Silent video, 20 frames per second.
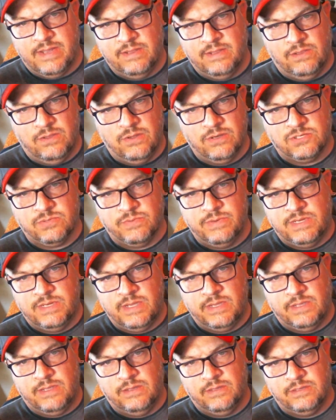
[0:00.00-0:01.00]
It looks
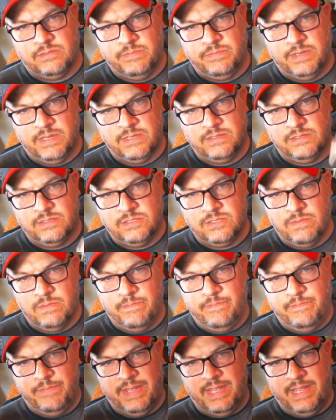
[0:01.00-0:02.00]
ridiculous because it's so
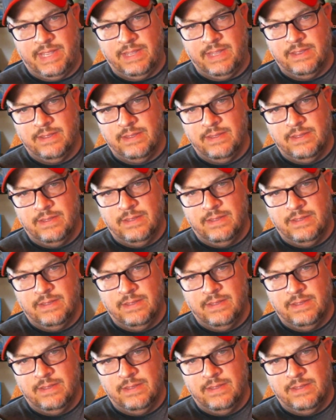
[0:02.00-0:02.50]
big.